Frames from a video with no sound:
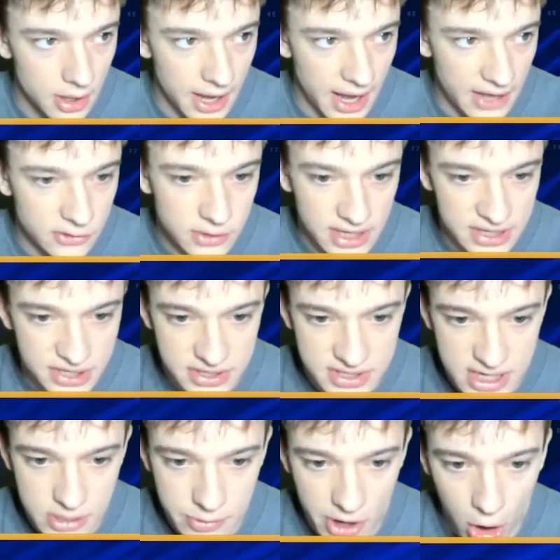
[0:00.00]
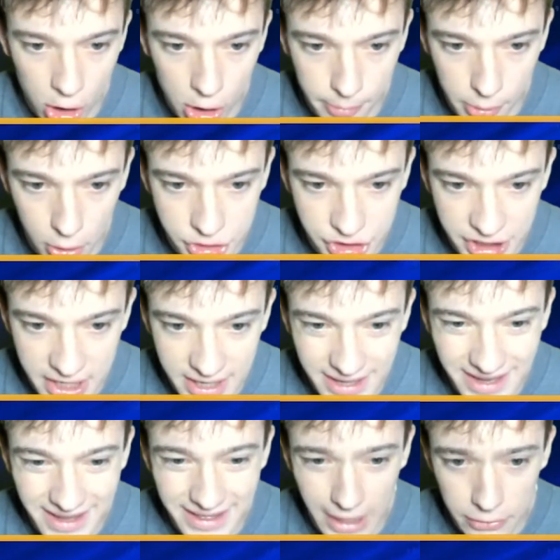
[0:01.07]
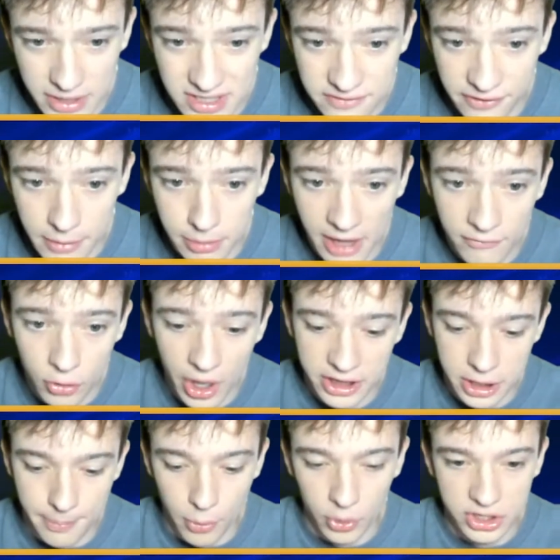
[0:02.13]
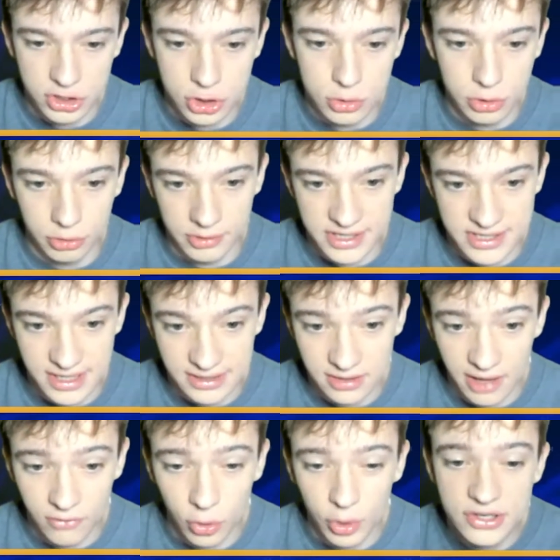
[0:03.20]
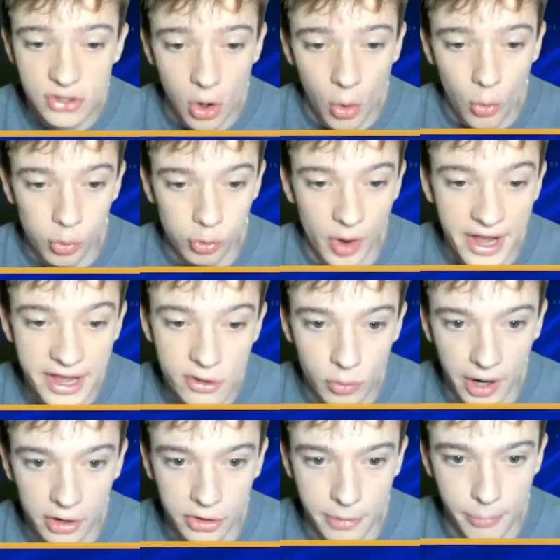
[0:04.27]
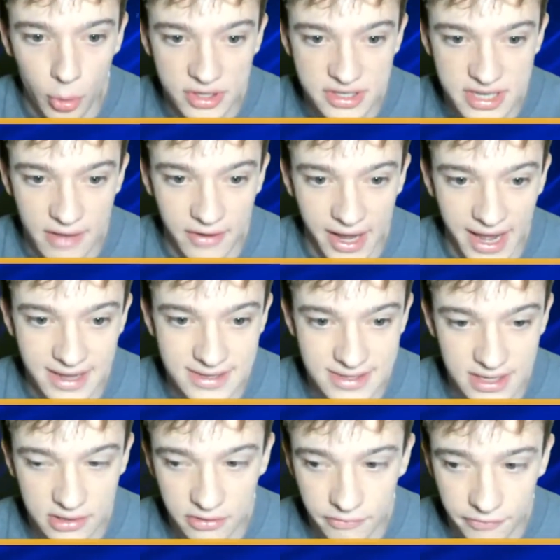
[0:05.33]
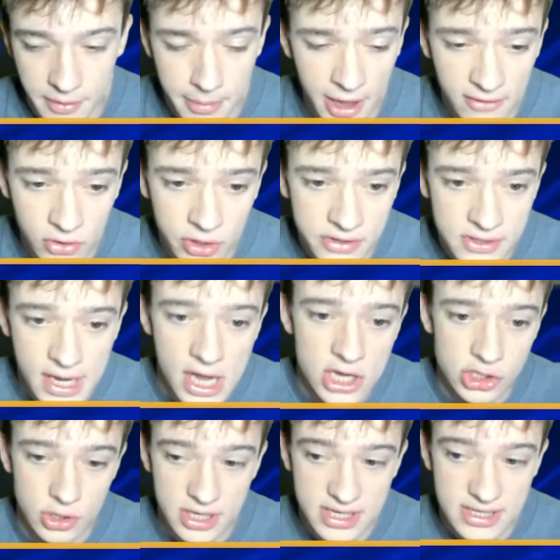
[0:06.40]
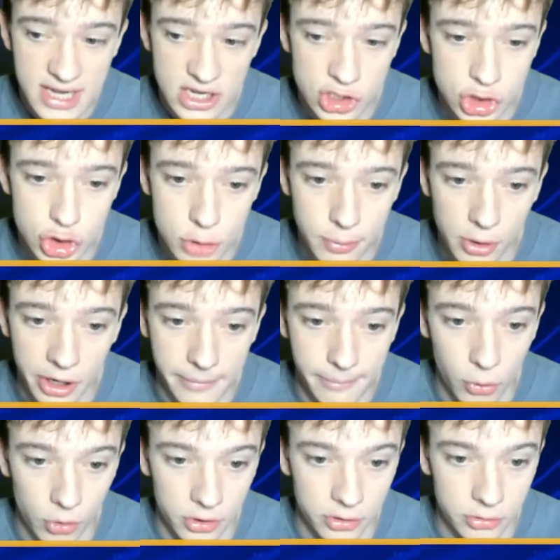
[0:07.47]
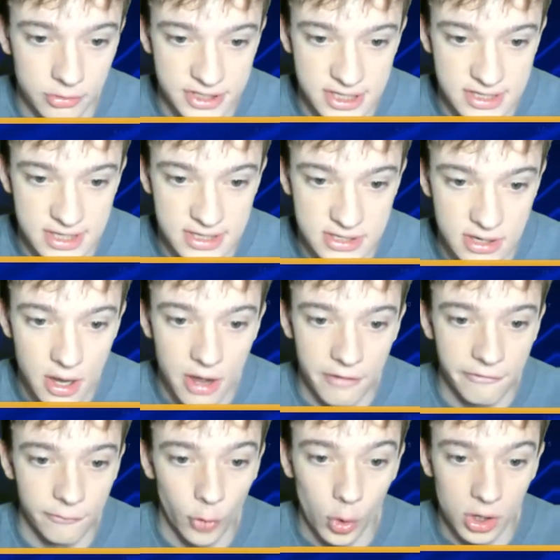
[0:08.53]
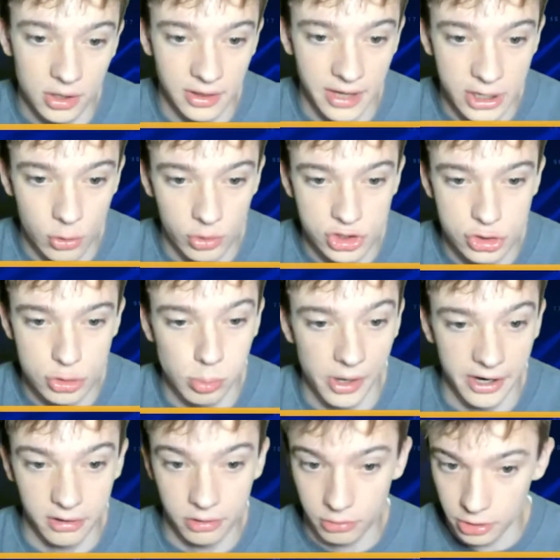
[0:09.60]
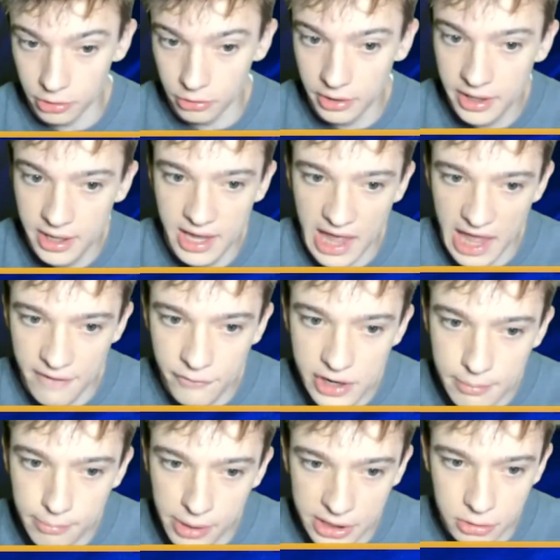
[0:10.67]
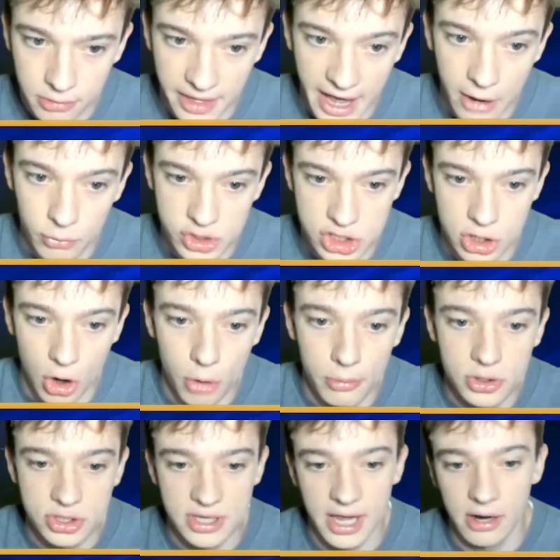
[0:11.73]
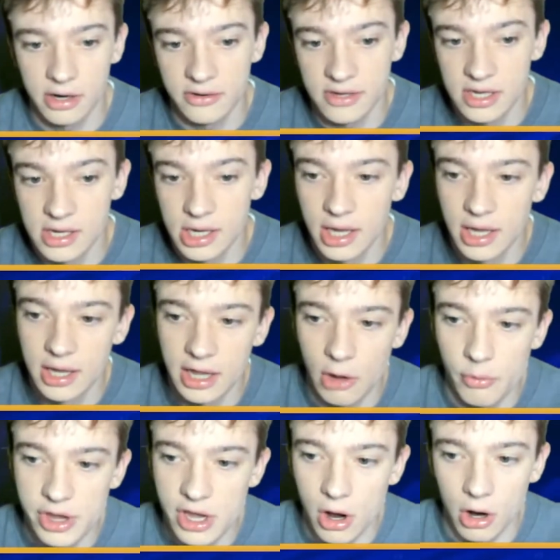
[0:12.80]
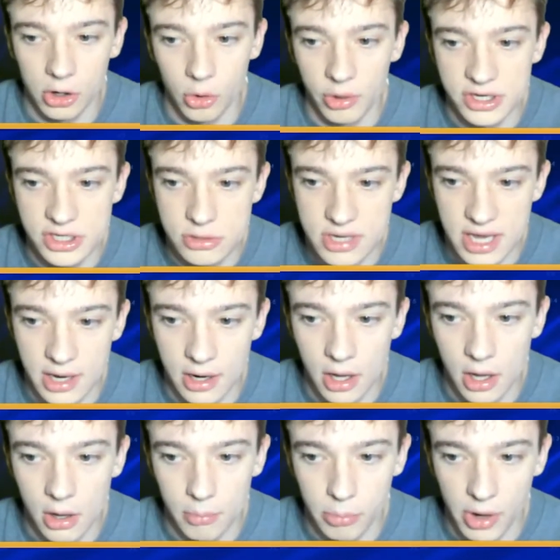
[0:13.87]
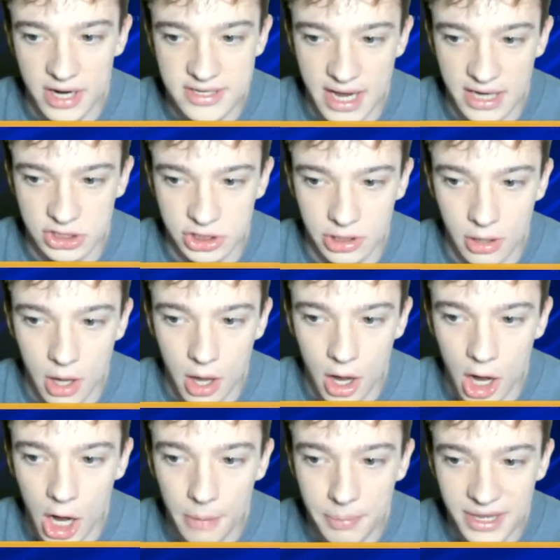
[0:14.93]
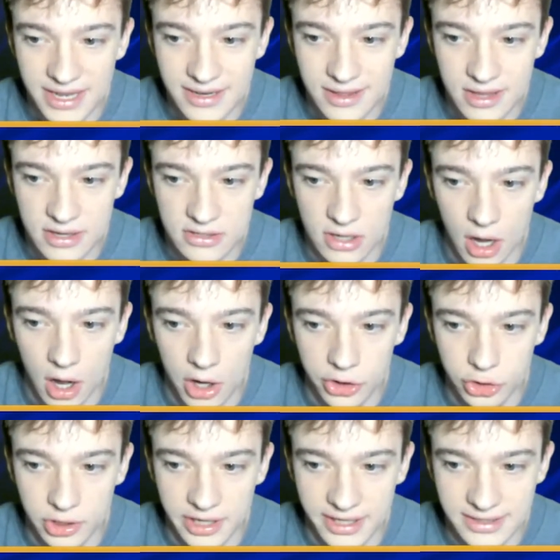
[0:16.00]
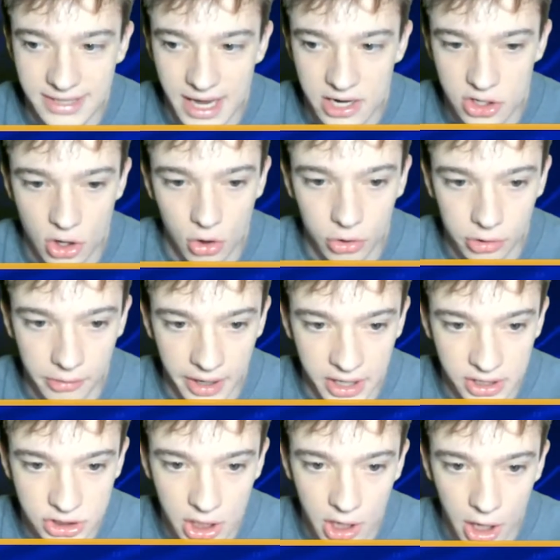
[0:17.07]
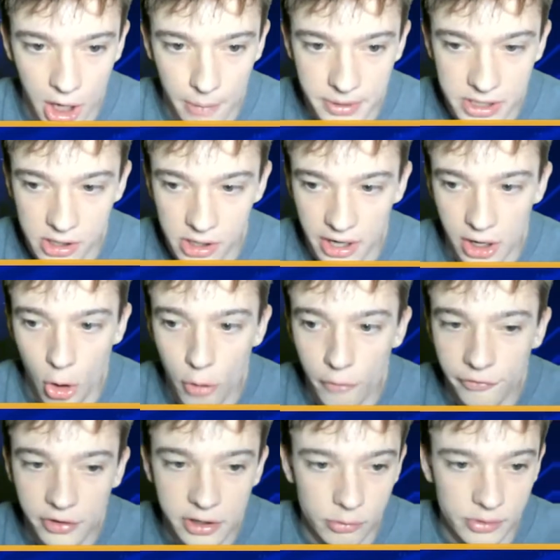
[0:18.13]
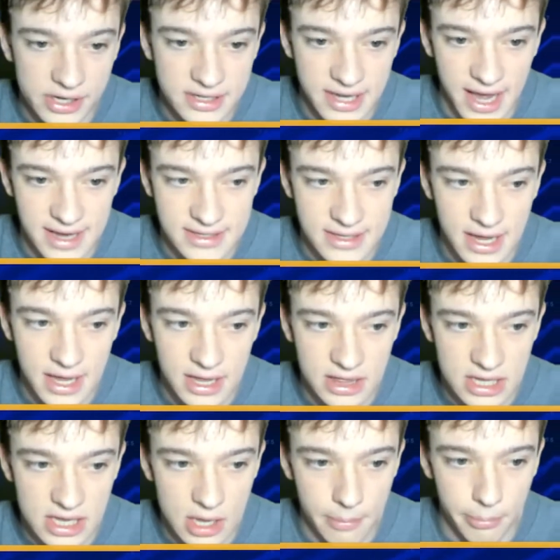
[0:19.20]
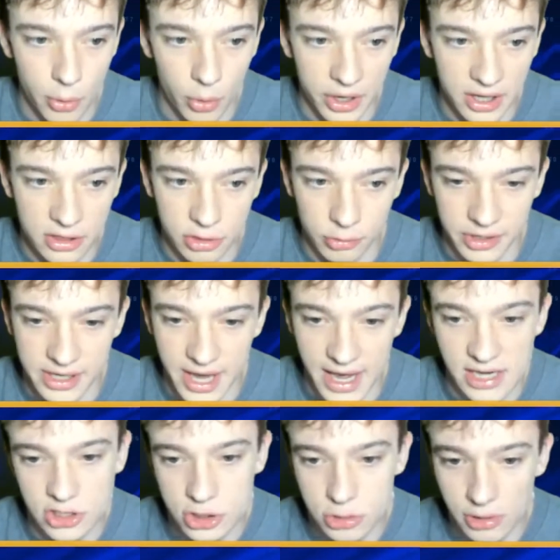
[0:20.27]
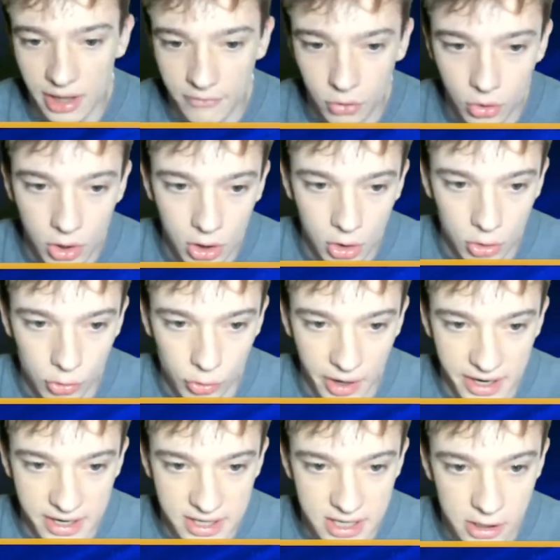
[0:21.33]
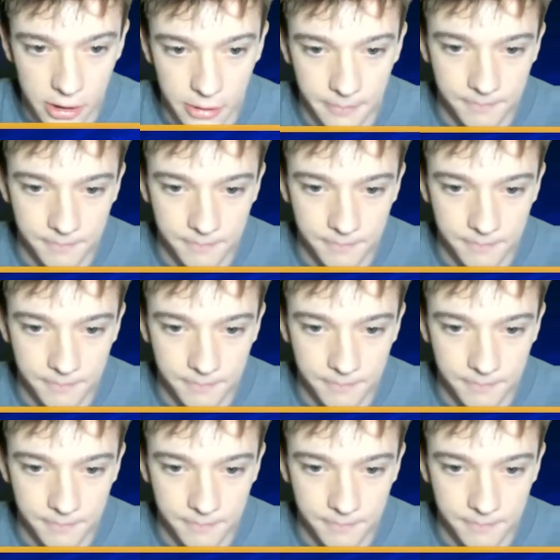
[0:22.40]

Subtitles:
As you guys can see, we are approaching it. Now this fib level at the 0.236 level is right where the 0.786 fib level is. So this is a super important resistance for Litecoin to break through. If we can break through that, we should almost guarantee that we are going to get price action up into this $110 range up here and hopefully retest the 0.382 level right here.